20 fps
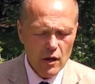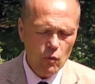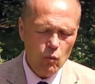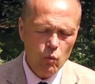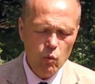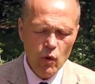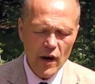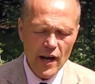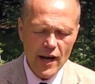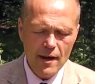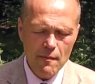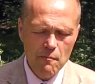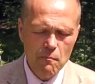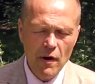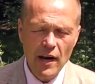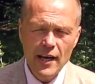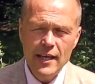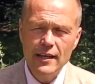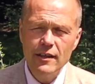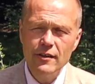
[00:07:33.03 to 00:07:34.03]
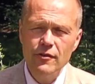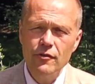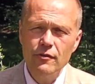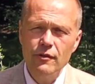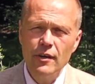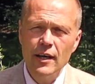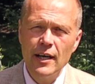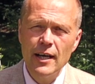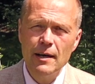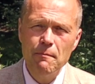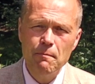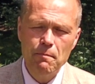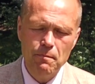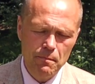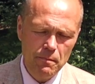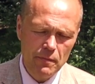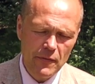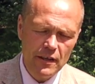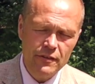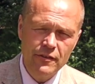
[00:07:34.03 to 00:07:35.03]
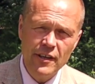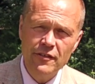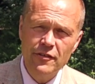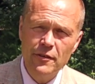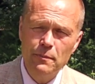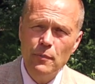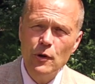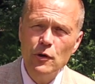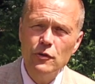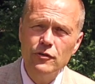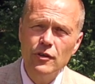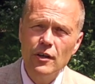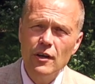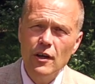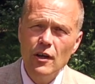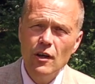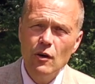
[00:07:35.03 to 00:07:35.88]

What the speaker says: wear my desert boot